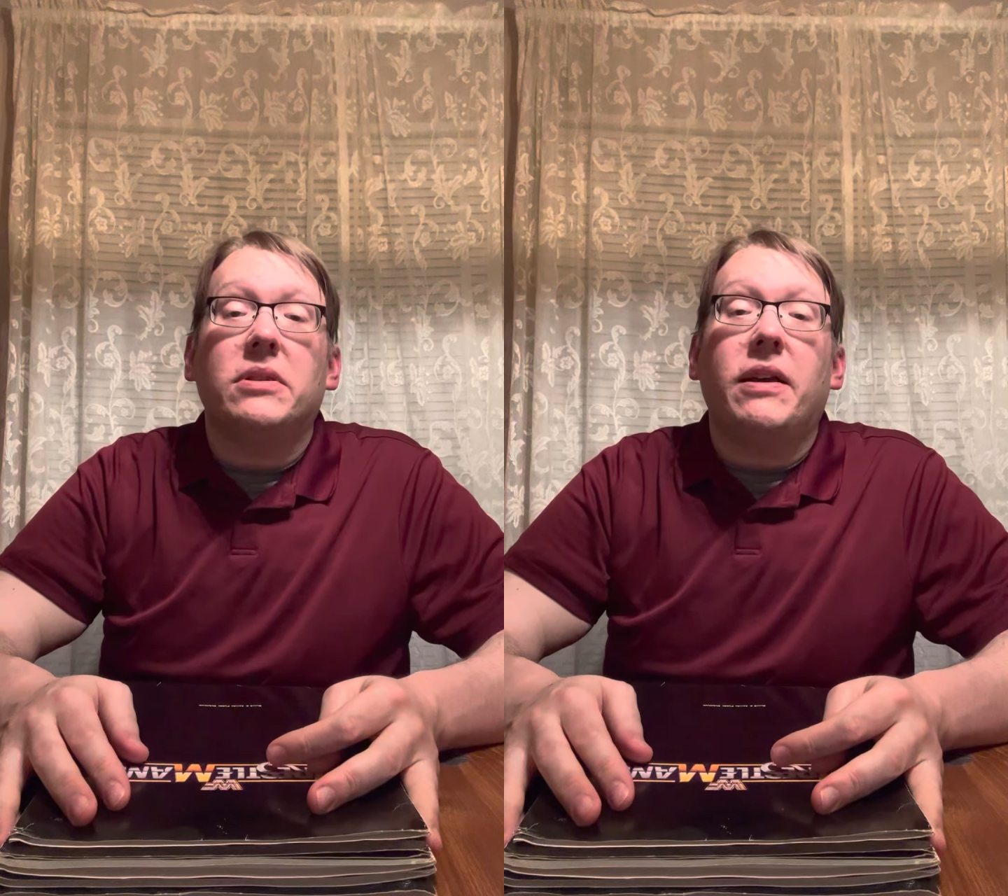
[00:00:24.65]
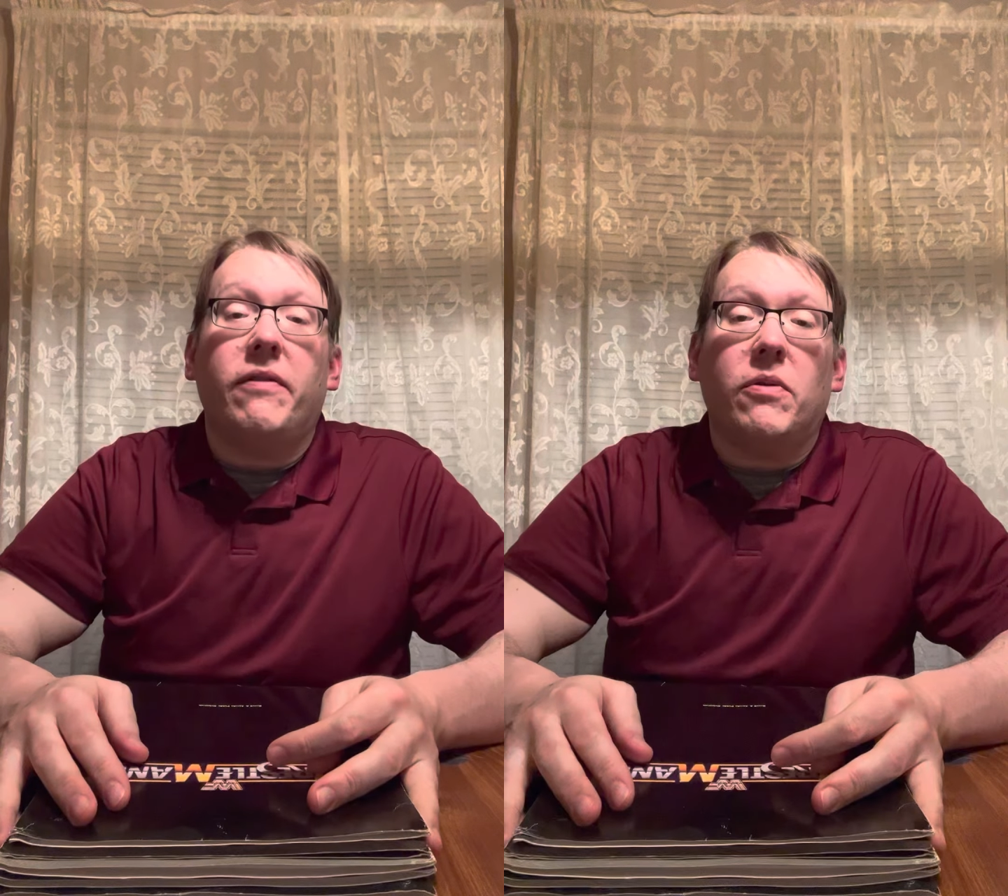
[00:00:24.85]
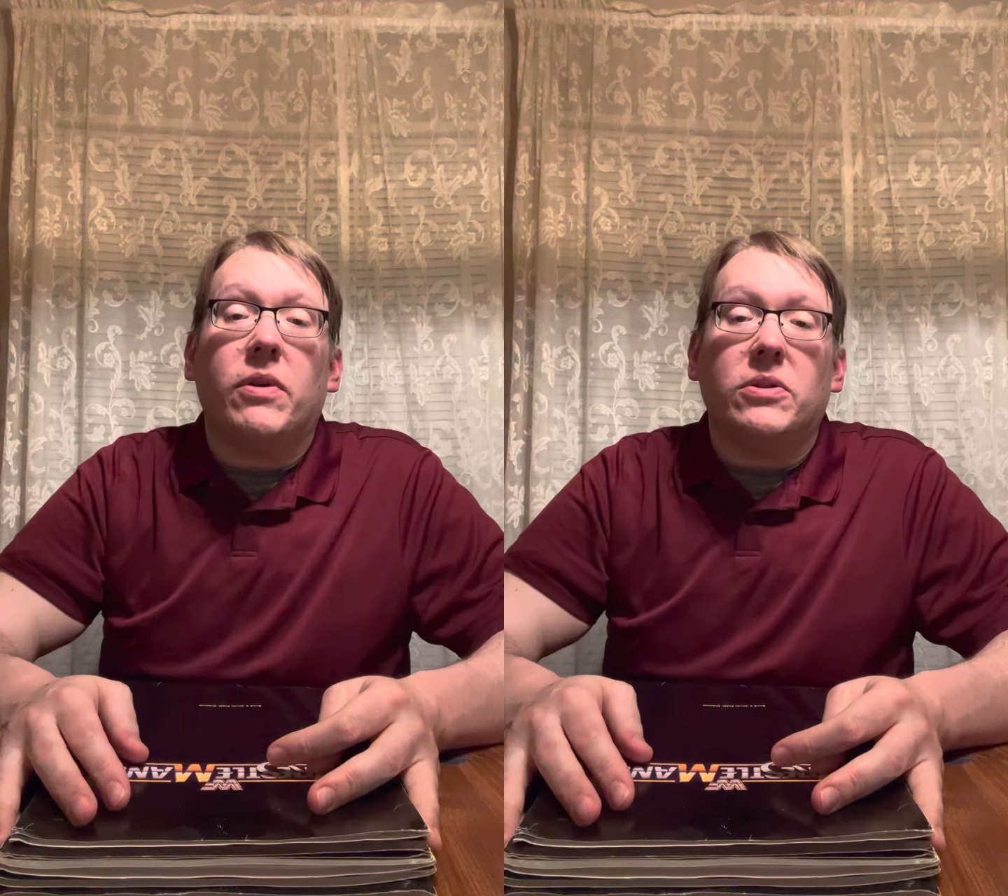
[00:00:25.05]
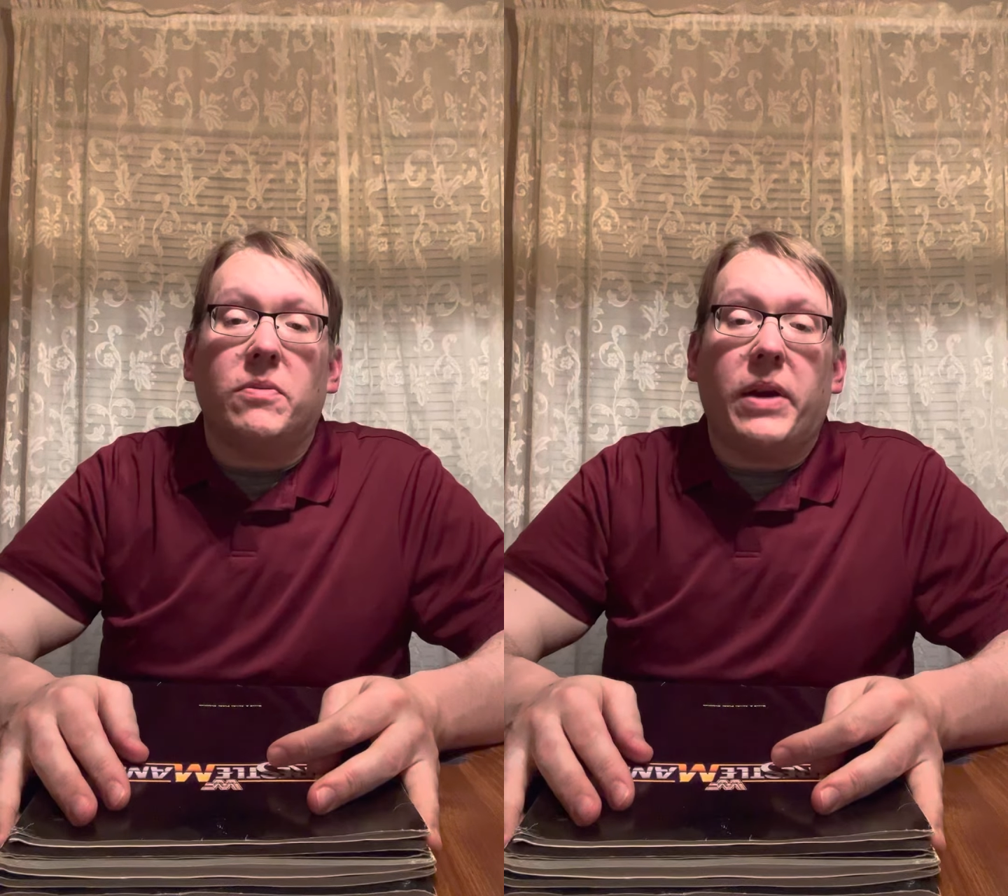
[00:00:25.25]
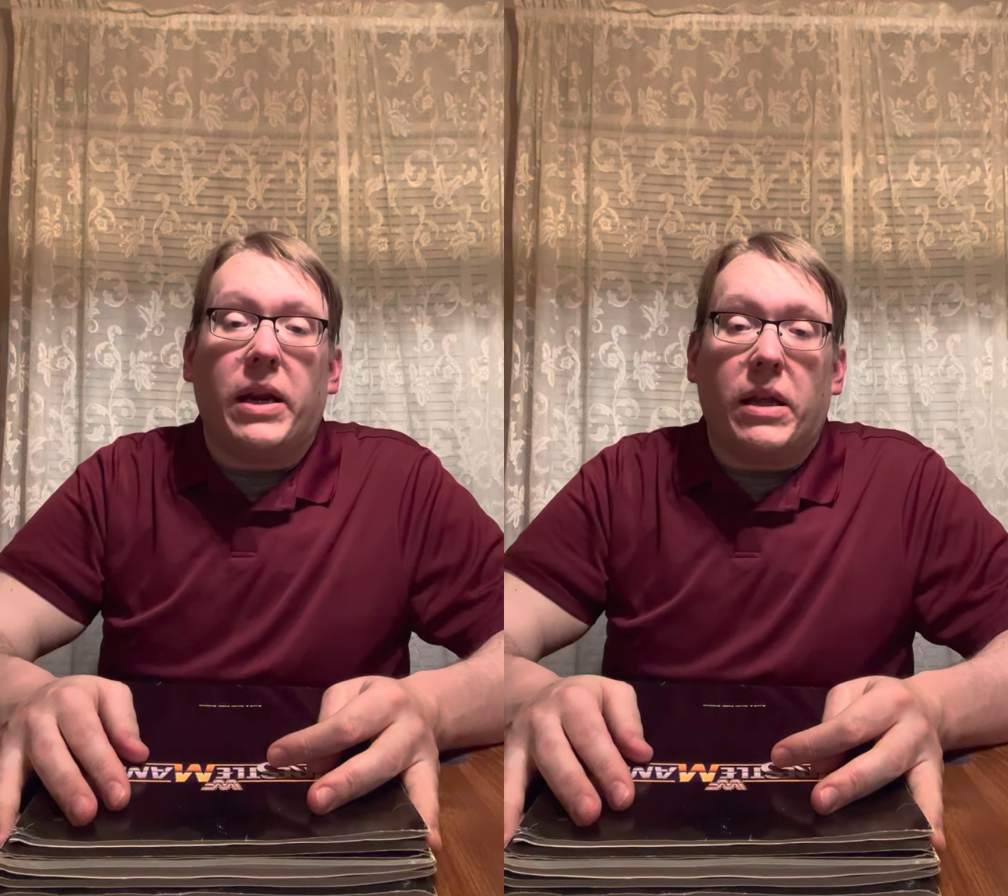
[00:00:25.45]
7
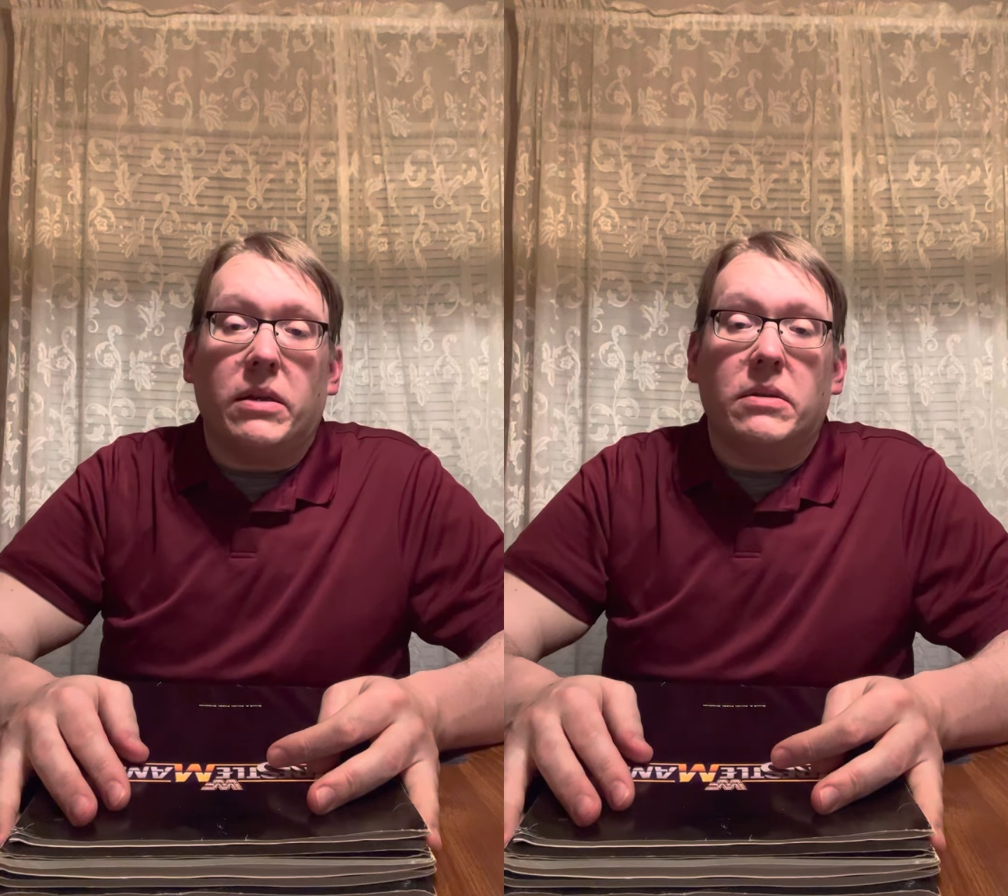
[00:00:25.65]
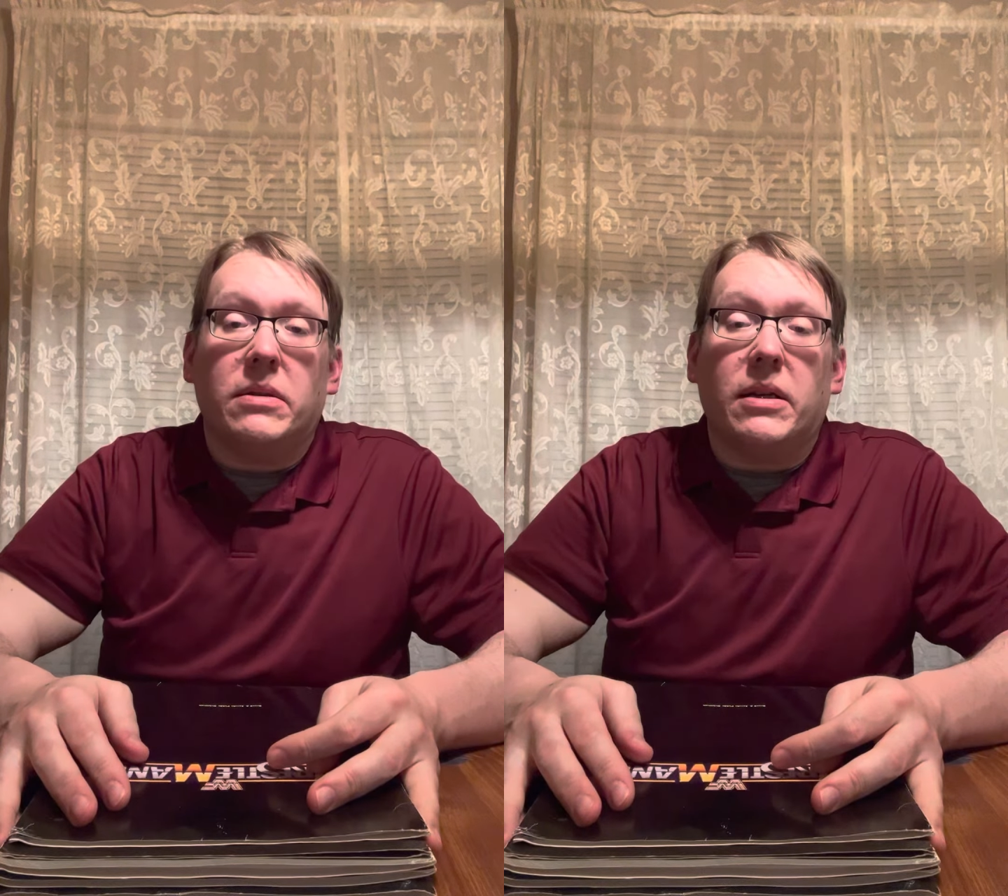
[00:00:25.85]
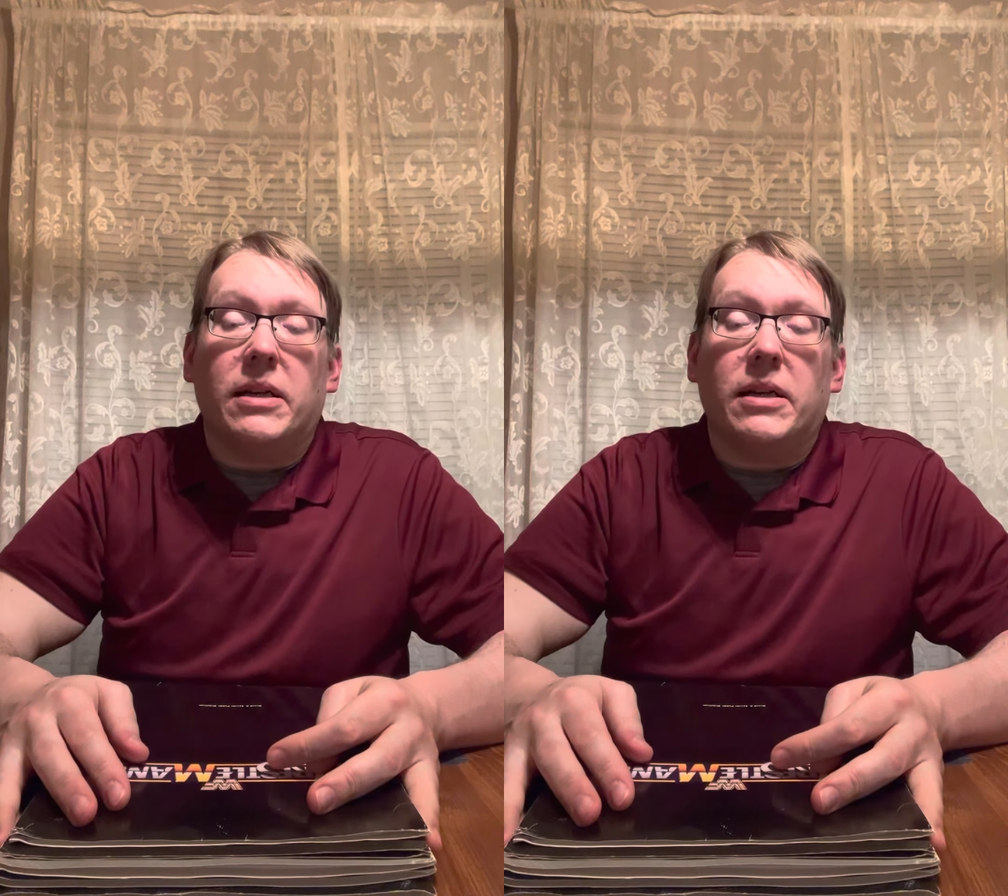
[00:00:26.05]
WrestleManias.